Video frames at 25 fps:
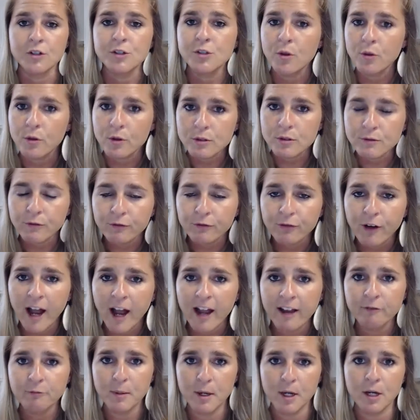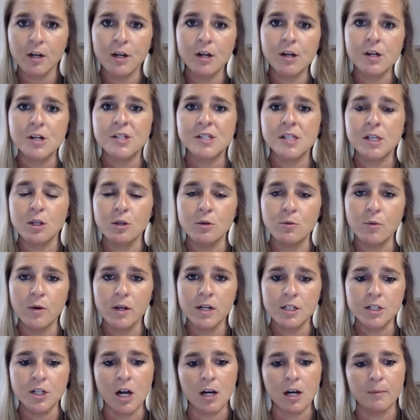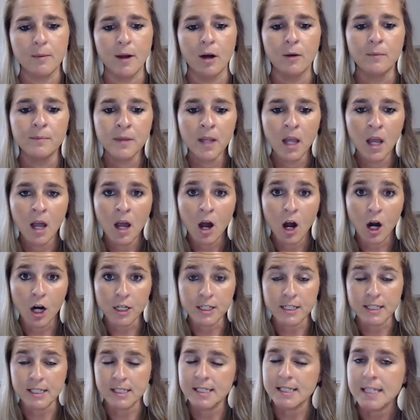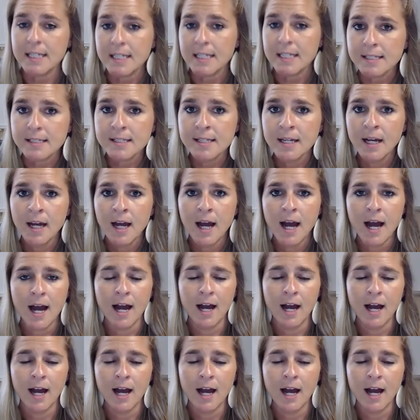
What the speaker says: So those 5 barriers that you want to talk about are disease.